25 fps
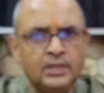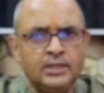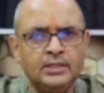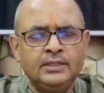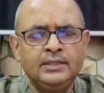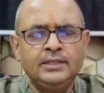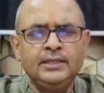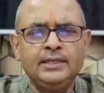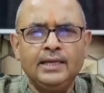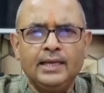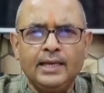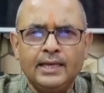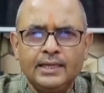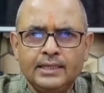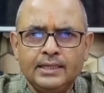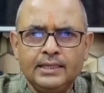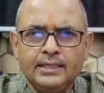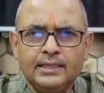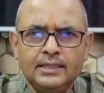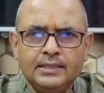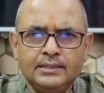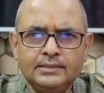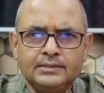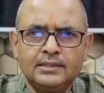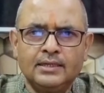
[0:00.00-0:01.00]
The
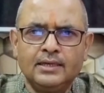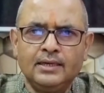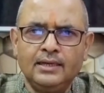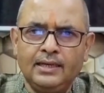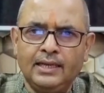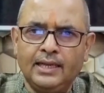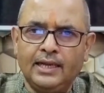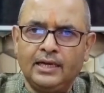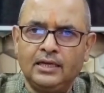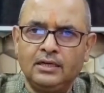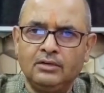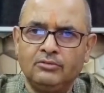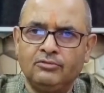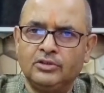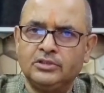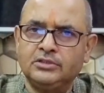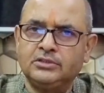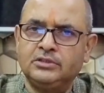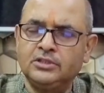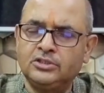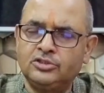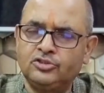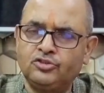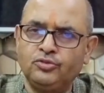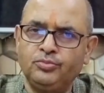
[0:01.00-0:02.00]
agricultural land
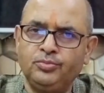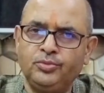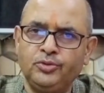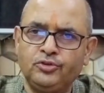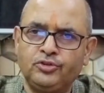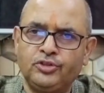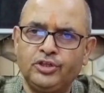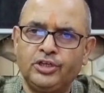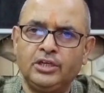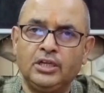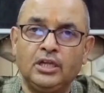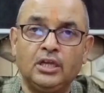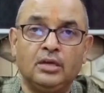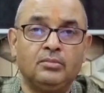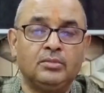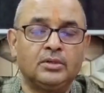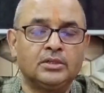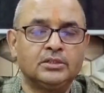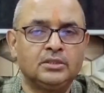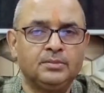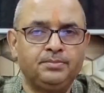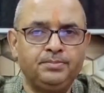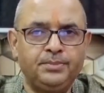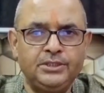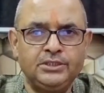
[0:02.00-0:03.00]
was distributed
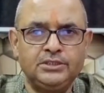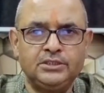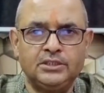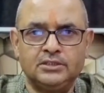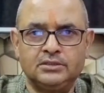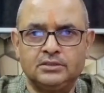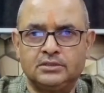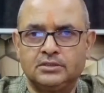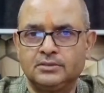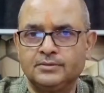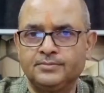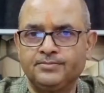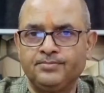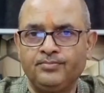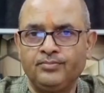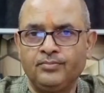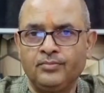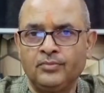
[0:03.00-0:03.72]
among the peasants.